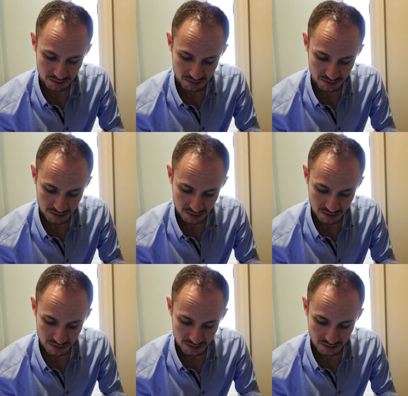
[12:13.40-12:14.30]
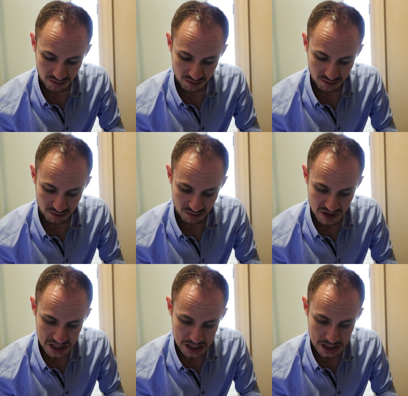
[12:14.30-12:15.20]

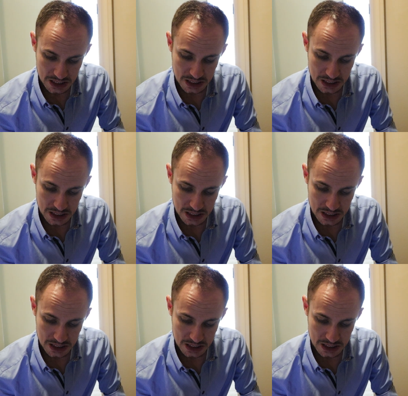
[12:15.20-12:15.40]
Nobody speaks.